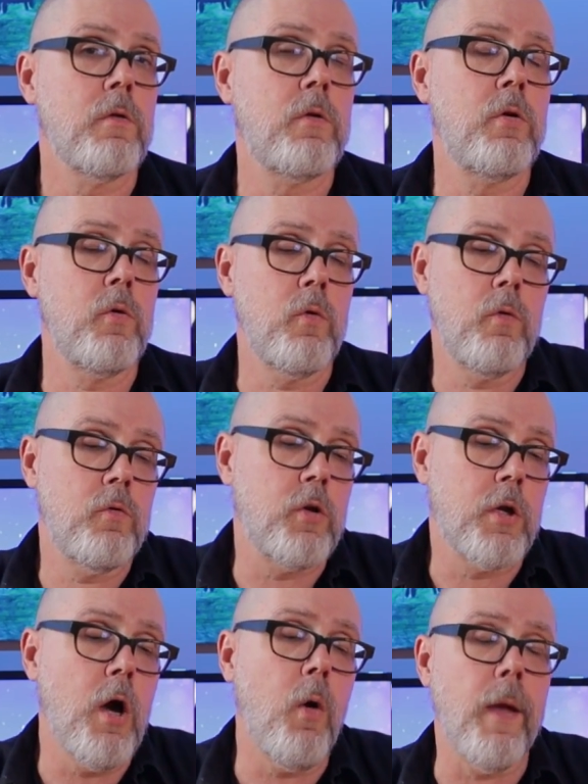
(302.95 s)
to
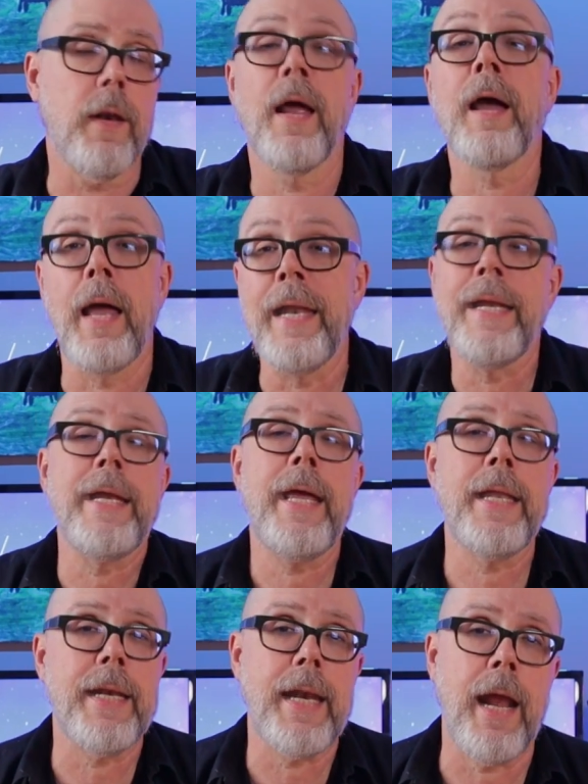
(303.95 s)
go in
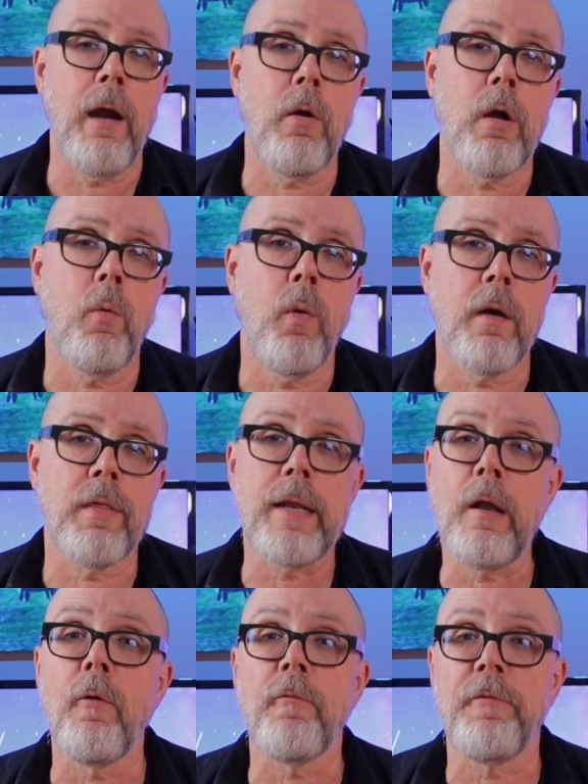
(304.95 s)
an area where they
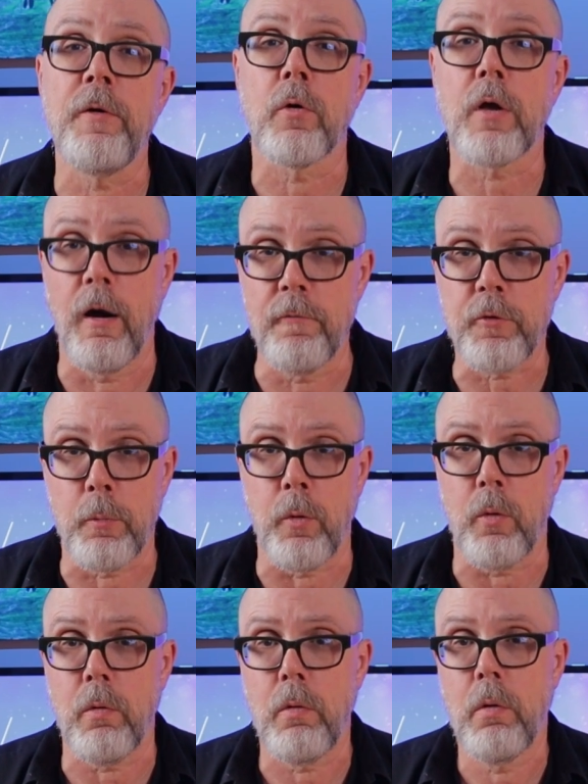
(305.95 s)
don't feel
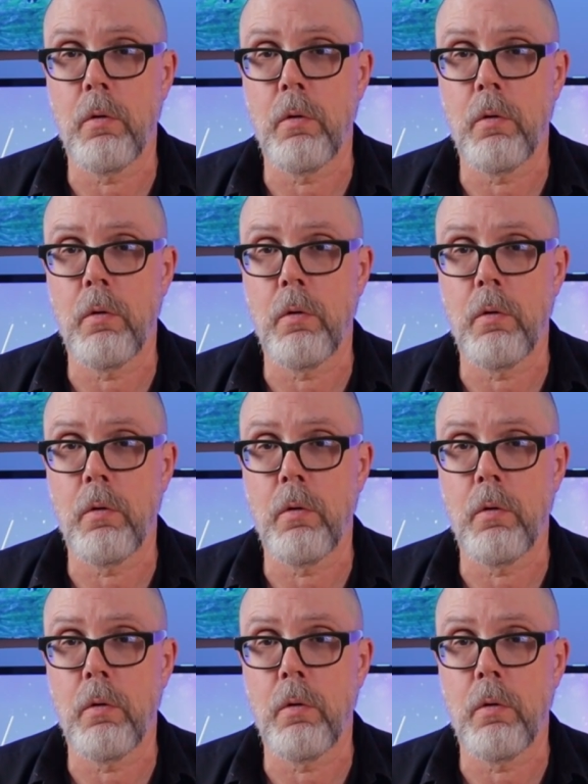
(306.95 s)
comfortable